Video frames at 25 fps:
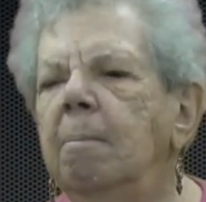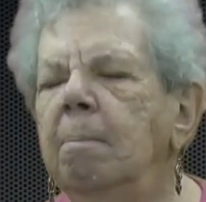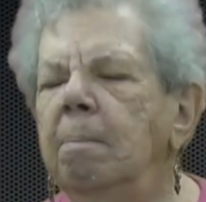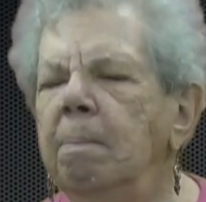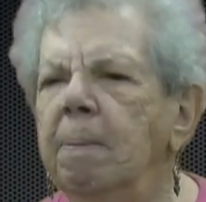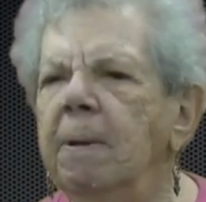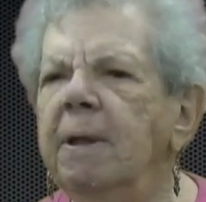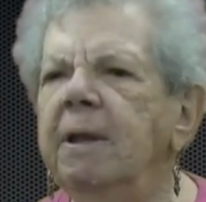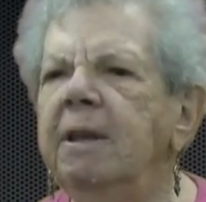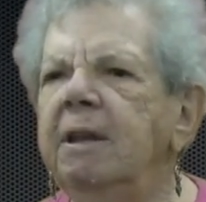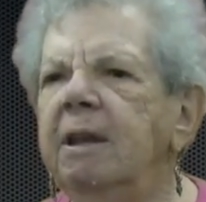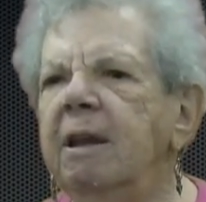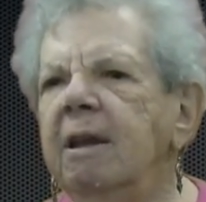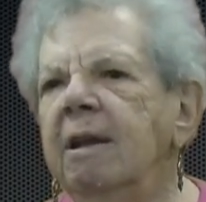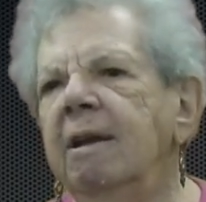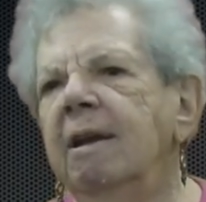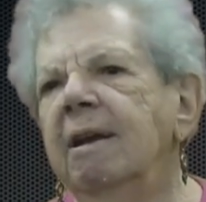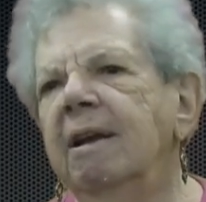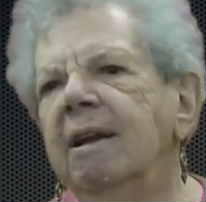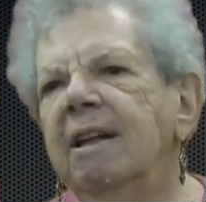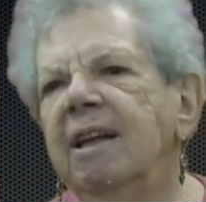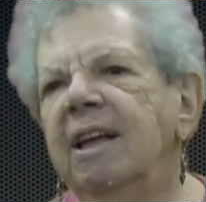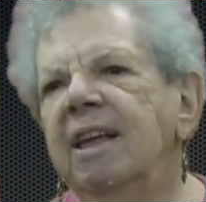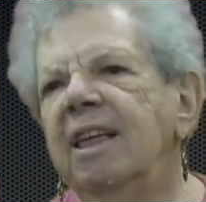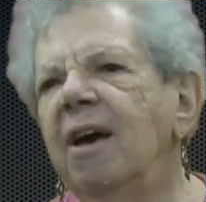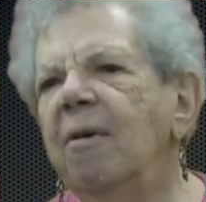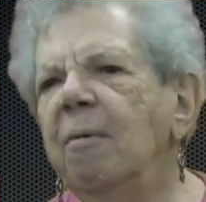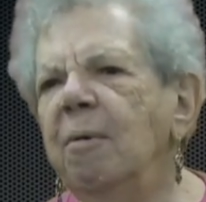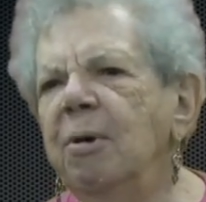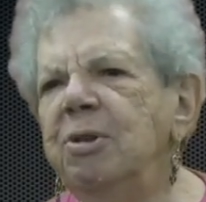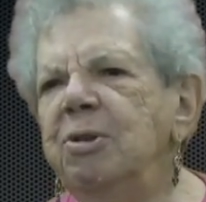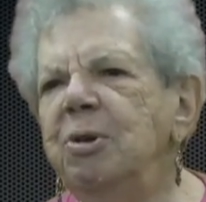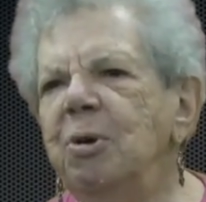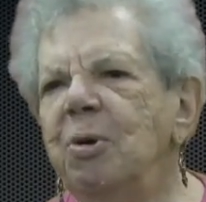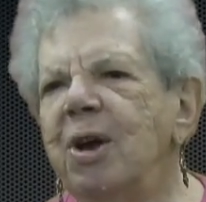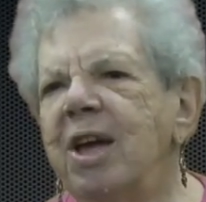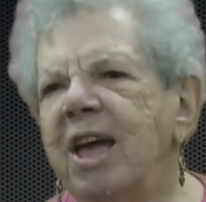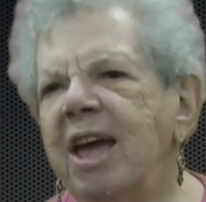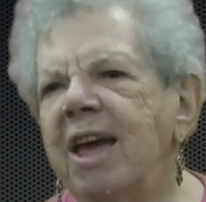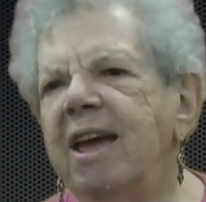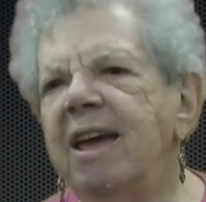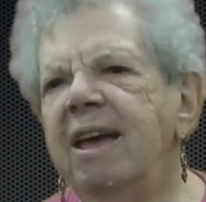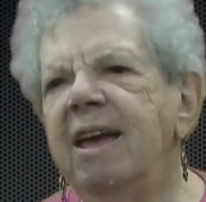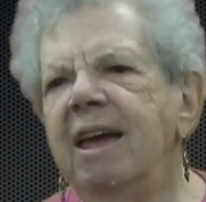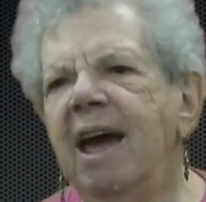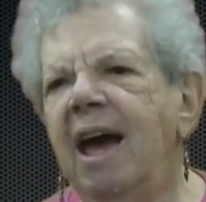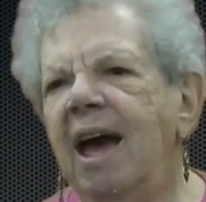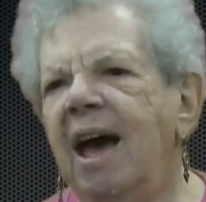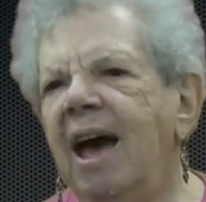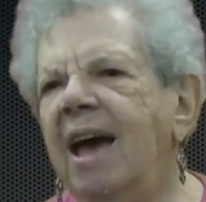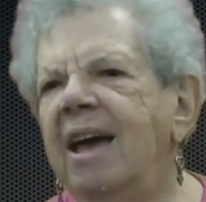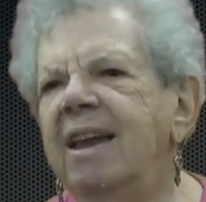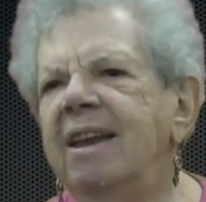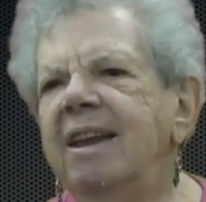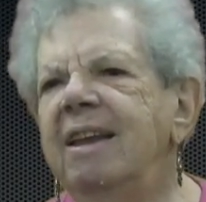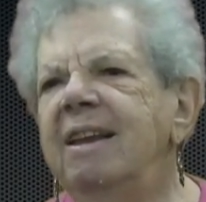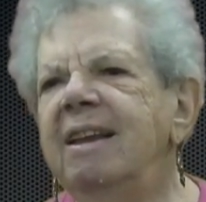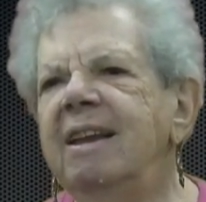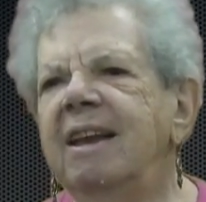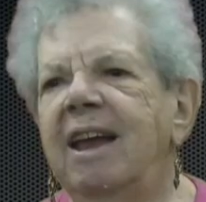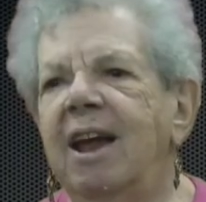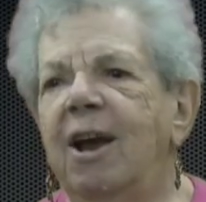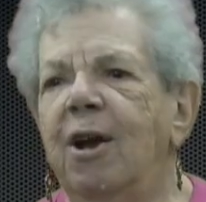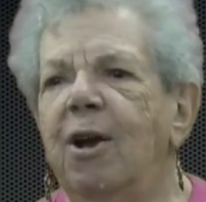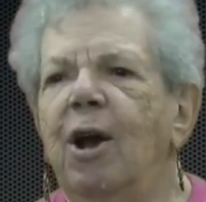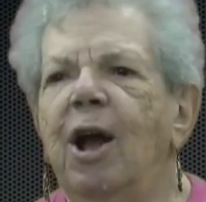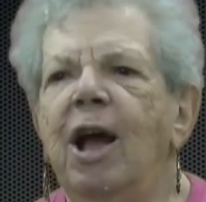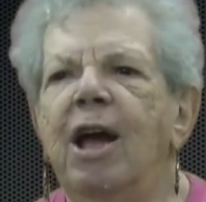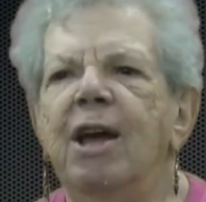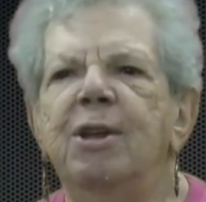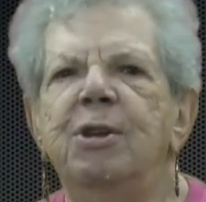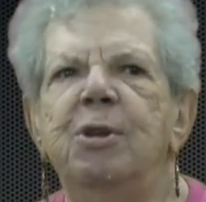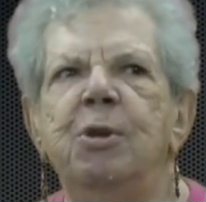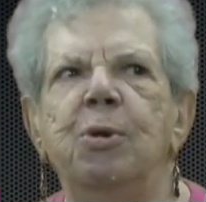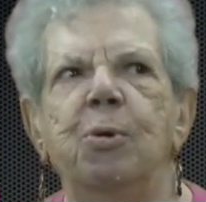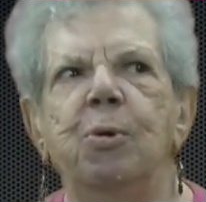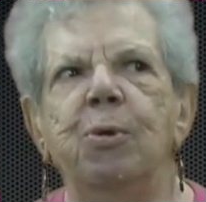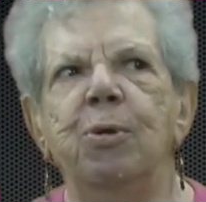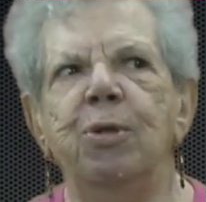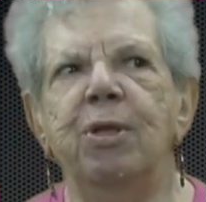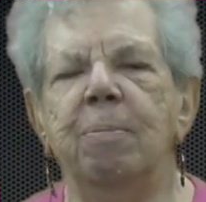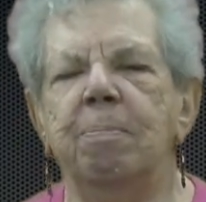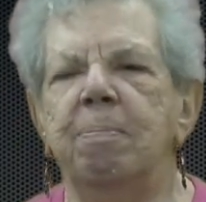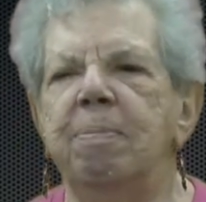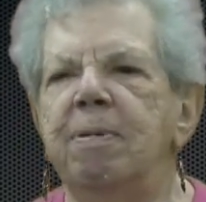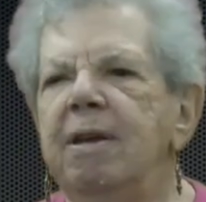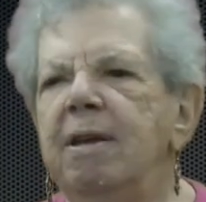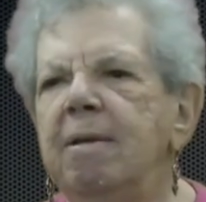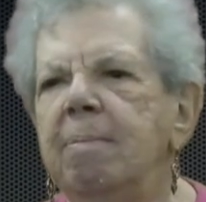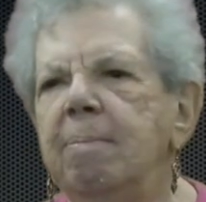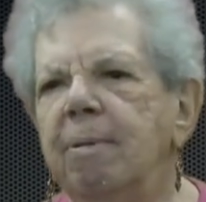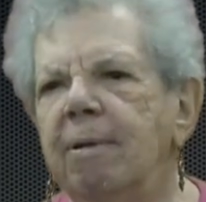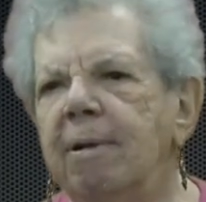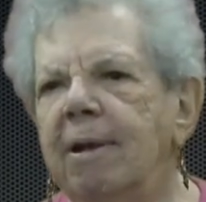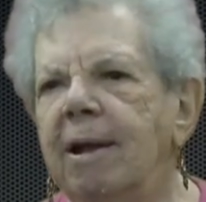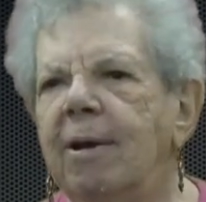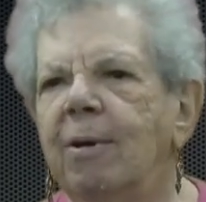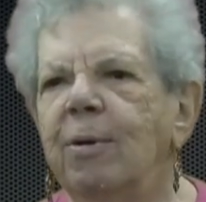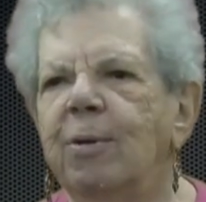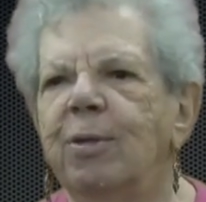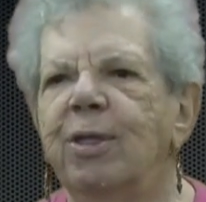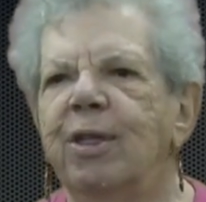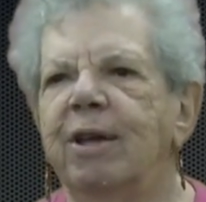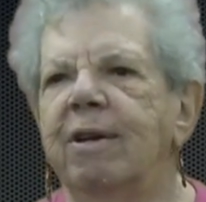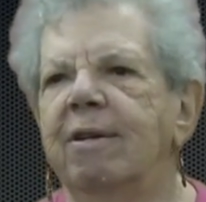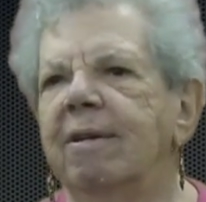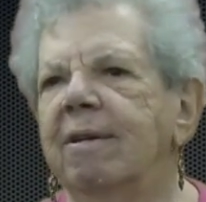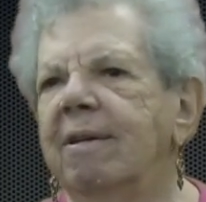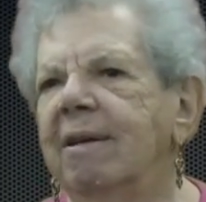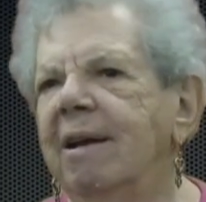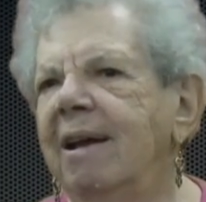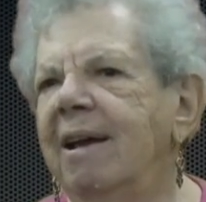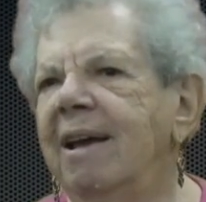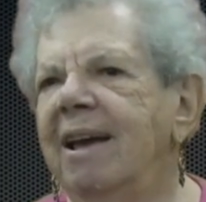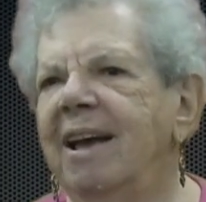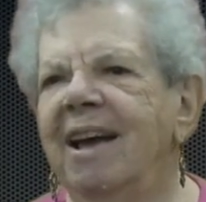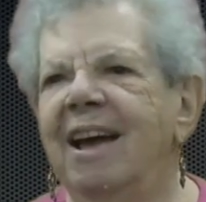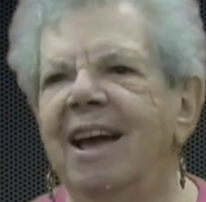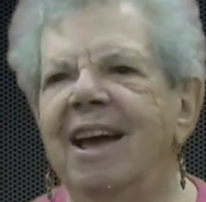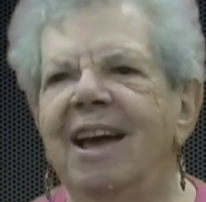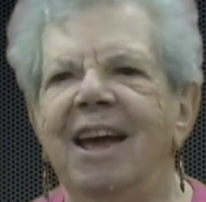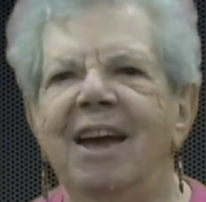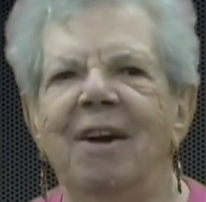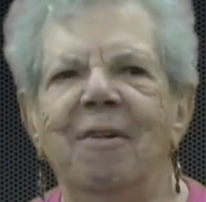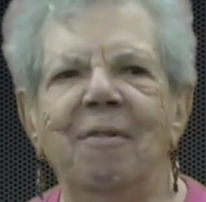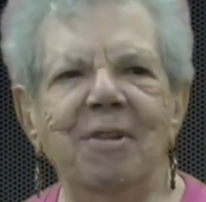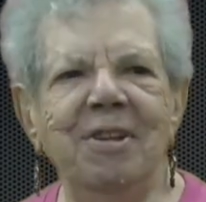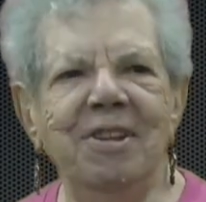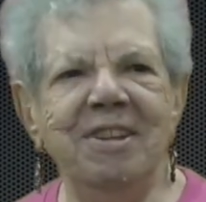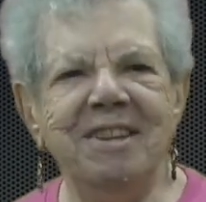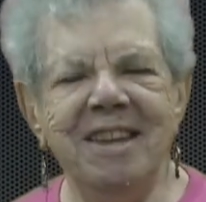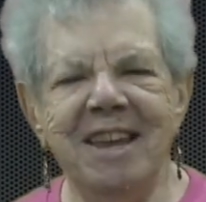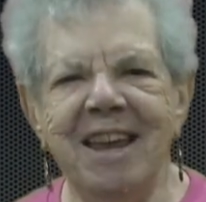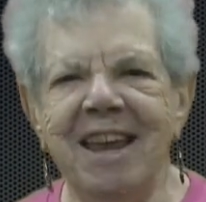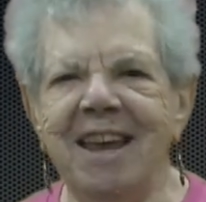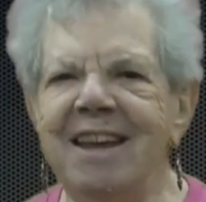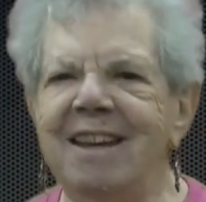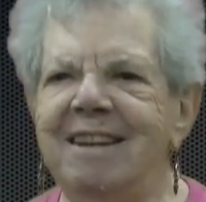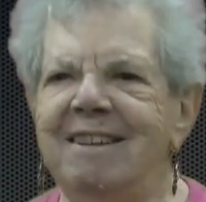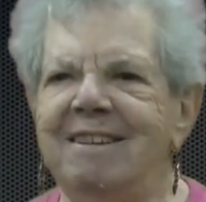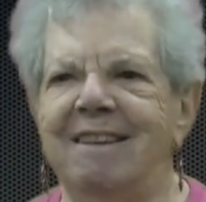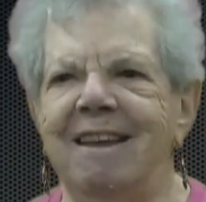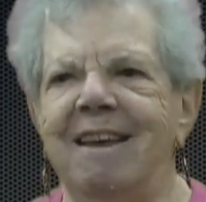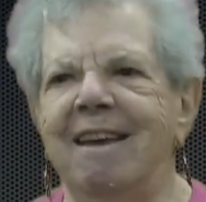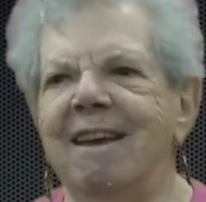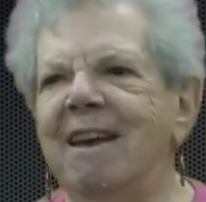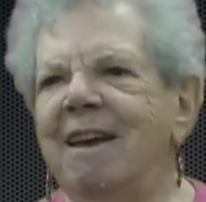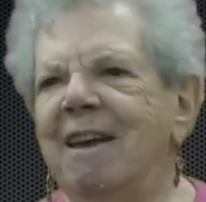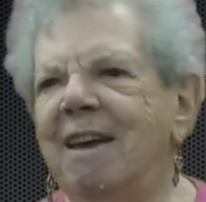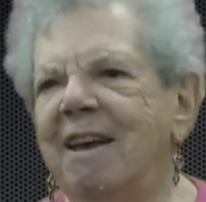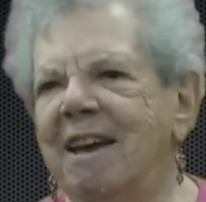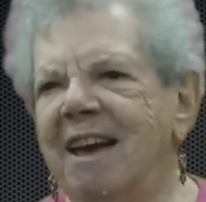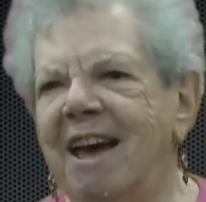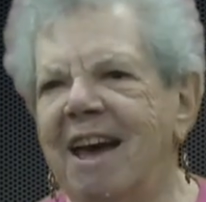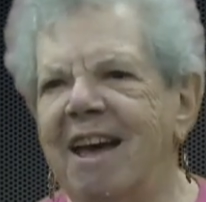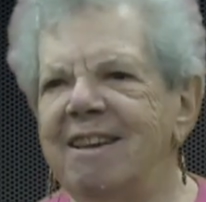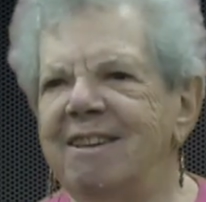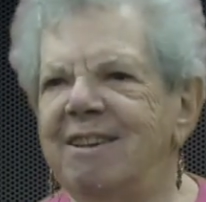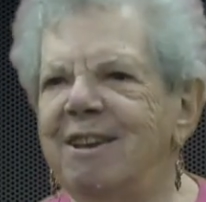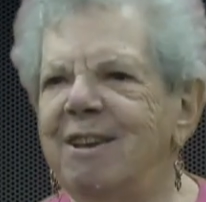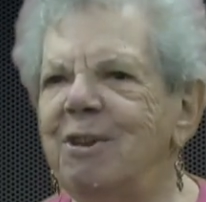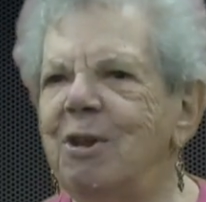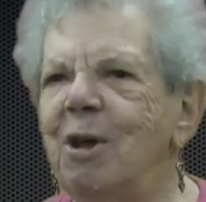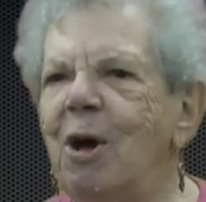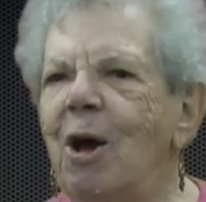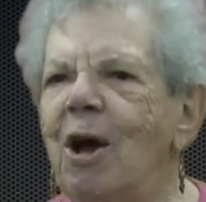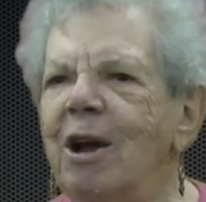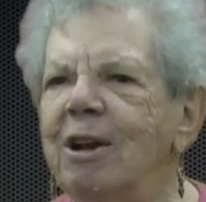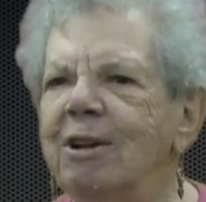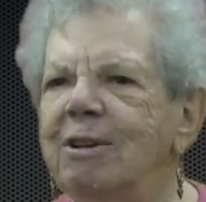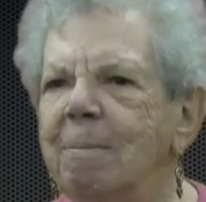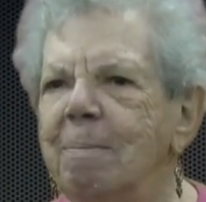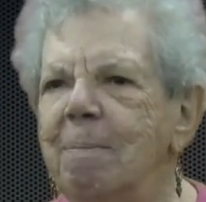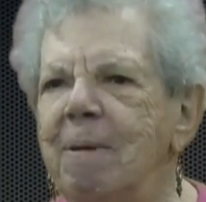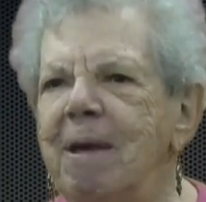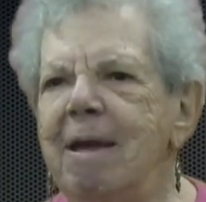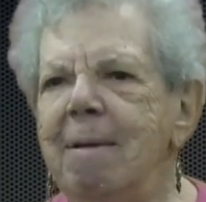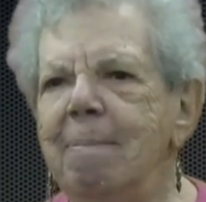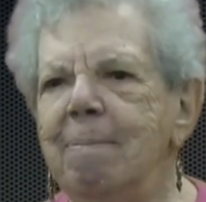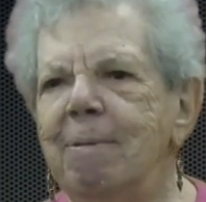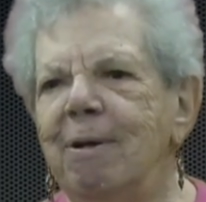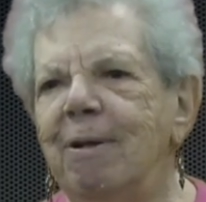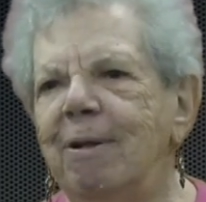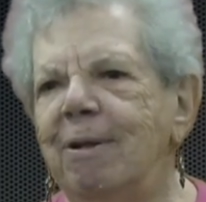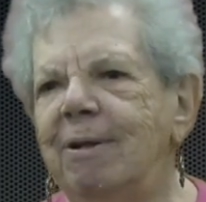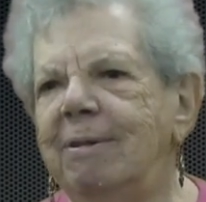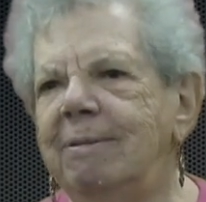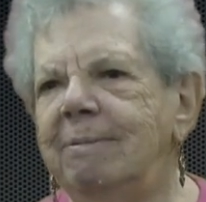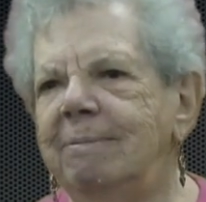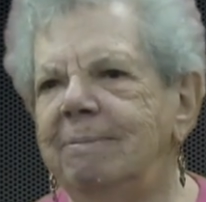But that was okay. I didn't care. I knew the people out there. It was nice. I got to talk to people.